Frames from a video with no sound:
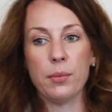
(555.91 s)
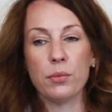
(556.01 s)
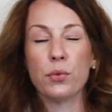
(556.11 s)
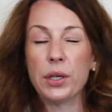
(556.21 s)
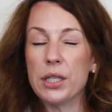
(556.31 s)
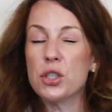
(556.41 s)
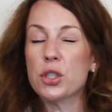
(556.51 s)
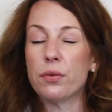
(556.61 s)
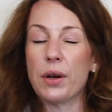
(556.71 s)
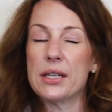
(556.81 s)
really
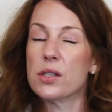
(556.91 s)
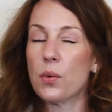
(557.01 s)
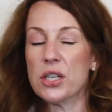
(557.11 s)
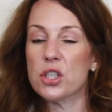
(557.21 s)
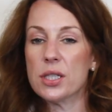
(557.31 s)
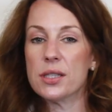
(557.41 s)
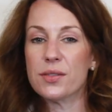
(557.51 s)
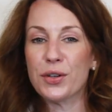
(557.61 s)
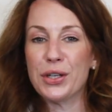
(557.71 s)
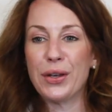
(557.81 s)
should raise questions
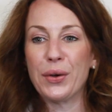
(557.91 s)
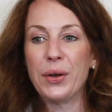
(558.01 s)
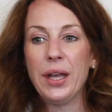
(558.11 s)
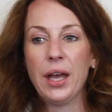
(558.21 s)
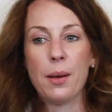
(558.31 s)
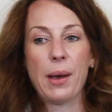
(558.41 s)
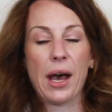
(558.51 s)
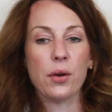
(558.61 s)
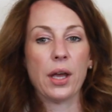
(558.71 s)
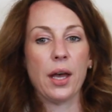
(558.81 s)
for you
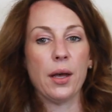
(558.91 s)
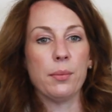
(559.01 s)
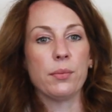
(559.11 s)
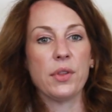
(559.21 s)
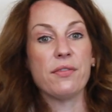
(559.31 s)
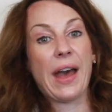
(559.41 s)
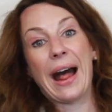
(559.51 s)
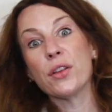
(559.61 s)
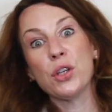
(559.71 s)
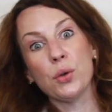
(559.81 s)
about the
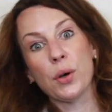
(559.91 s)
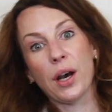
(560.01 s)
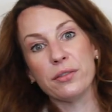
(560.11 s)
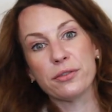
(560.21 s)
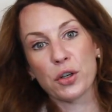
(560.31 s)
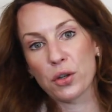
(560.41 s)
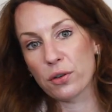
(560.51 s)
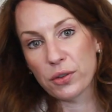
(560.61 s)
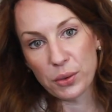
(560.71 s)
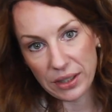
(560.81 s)
value of further
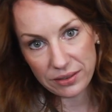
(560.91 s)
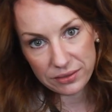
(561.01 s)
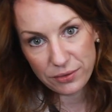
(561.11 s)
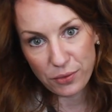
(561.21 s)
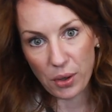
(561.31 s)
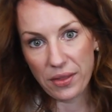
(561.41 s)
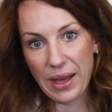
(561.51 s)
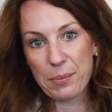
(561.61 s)
fluid for that